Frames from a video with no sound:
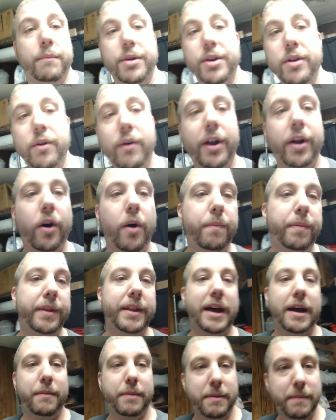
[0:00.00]
But you don't want to open
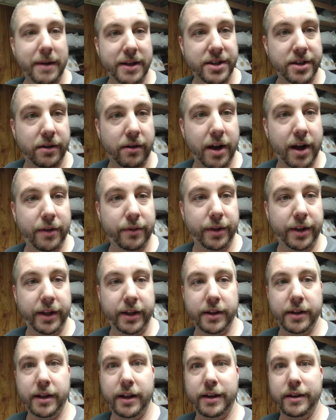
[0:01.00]
that and be messing around with
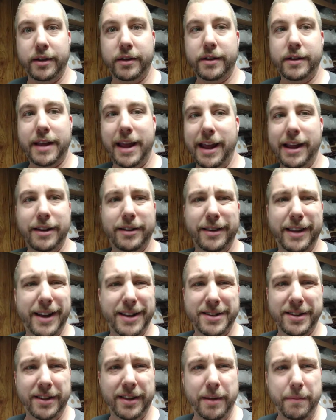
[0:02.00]
it and candle
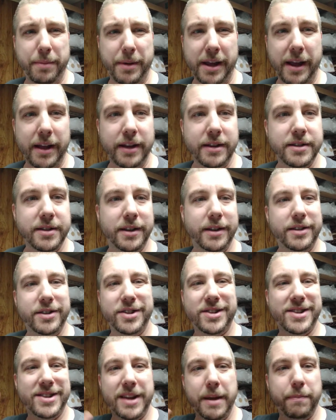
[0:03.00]
eggs, all that BS. Like,
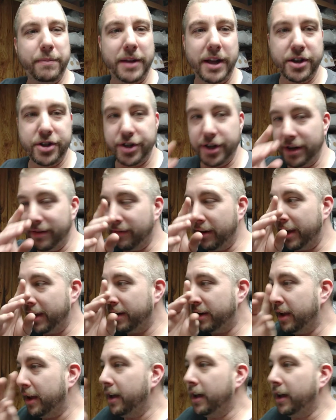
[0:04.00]
just skip that shit, right?